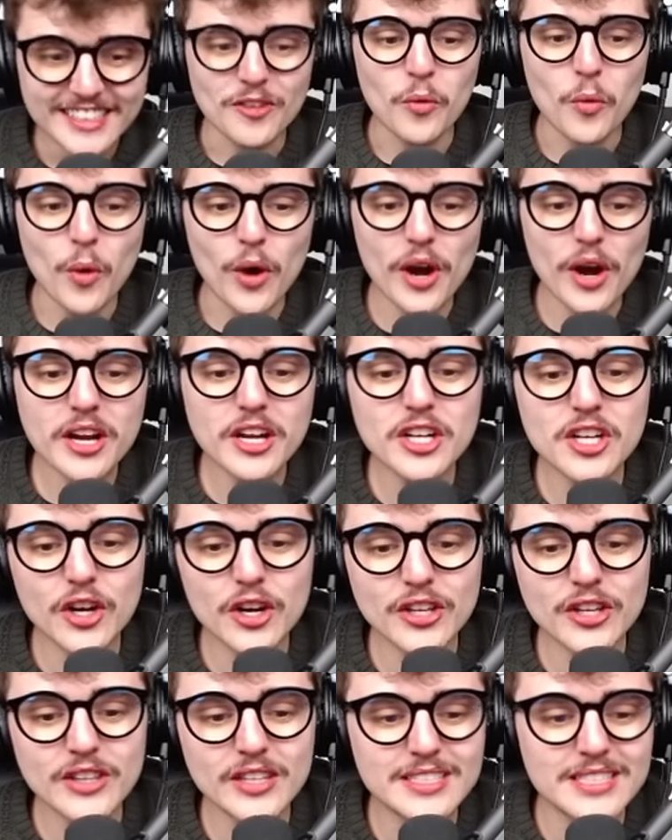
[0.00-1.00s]
Work
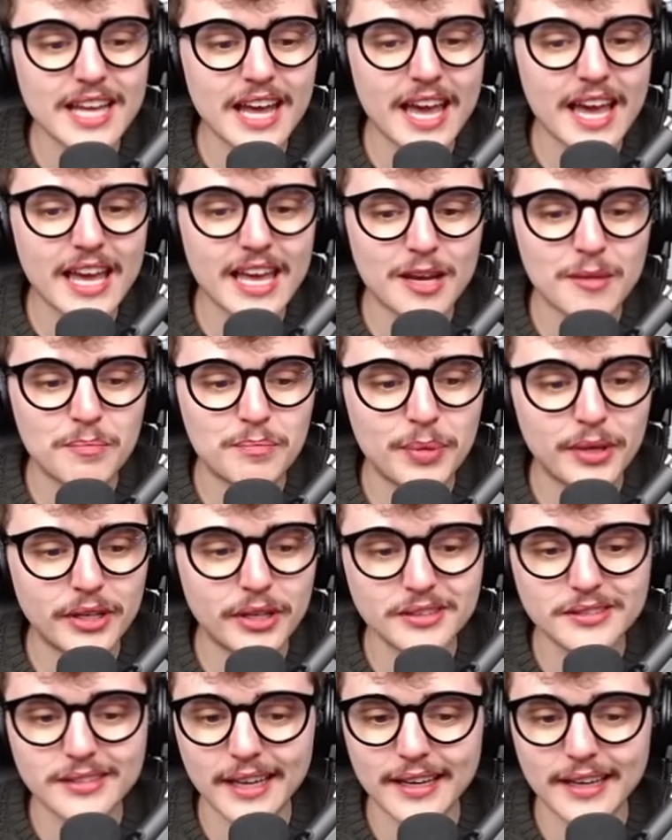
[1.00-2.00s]
during the day and
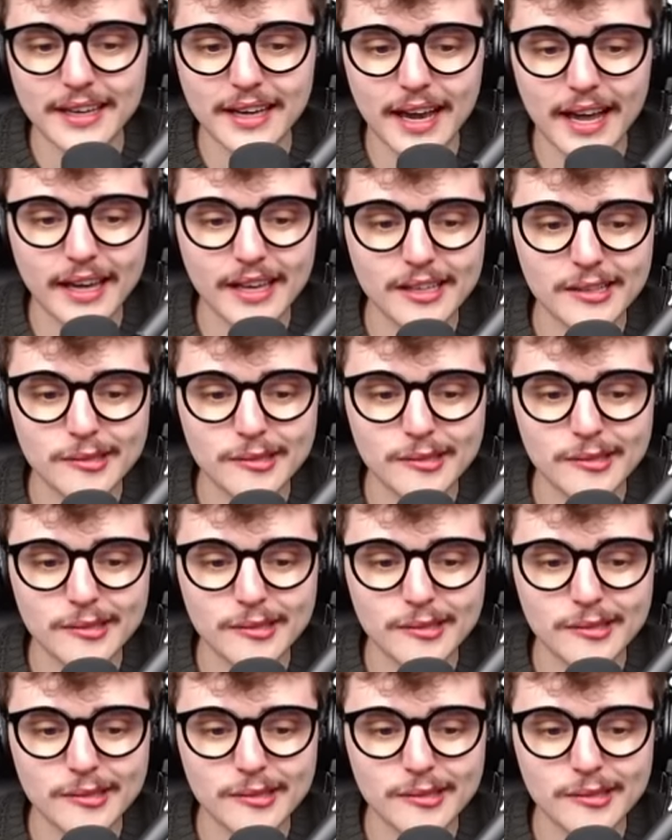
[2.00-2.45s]
build at night.